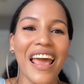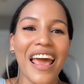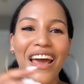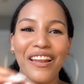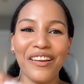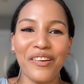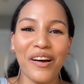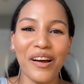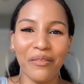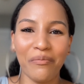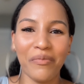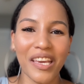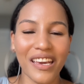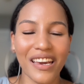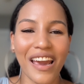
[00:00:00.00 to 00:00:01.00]
and
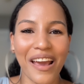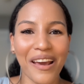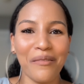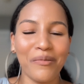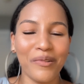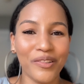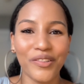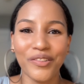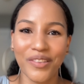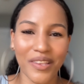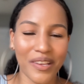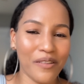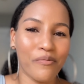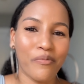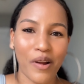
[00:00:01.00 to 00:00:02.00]
not being able to
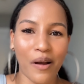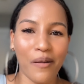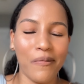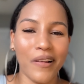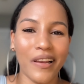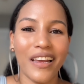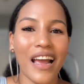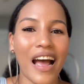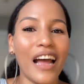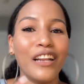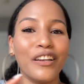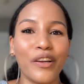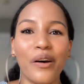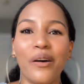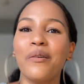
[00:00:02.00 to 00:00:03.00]
see properly,
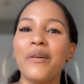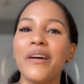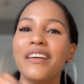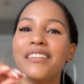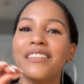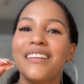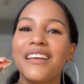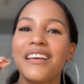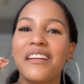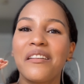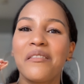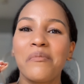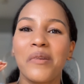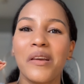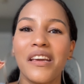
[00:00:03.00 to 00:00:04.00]
I know it's
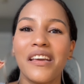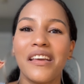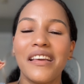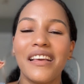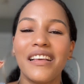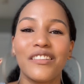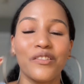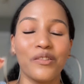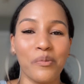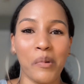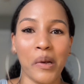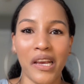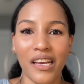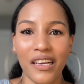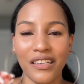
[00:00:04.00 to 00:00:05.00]
gonna be
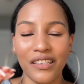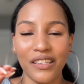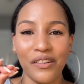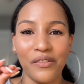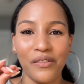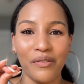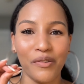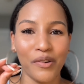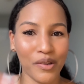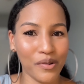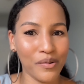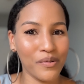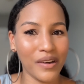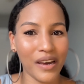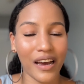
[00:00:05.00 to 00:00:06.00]
super easy for
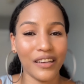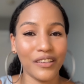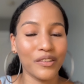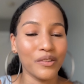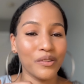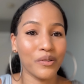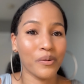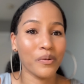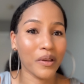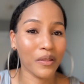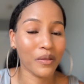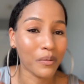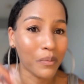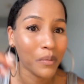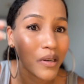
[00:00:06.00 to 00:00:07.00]
you guys to do
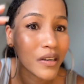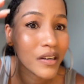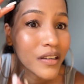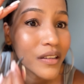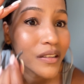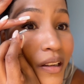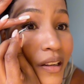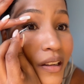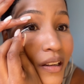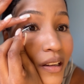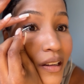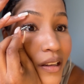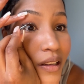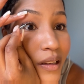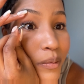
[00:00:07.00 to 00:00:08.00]
in the mirror.
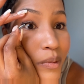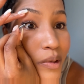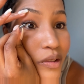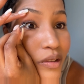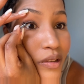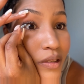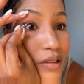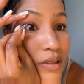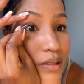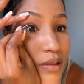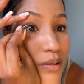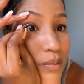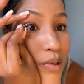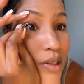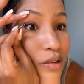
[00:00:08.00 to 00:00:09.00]
Let me
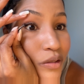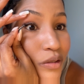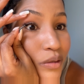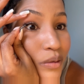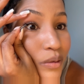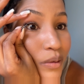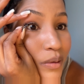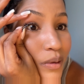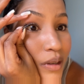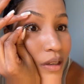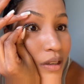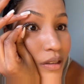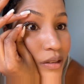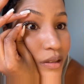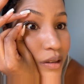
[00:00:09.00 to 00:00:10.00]
just make sure it's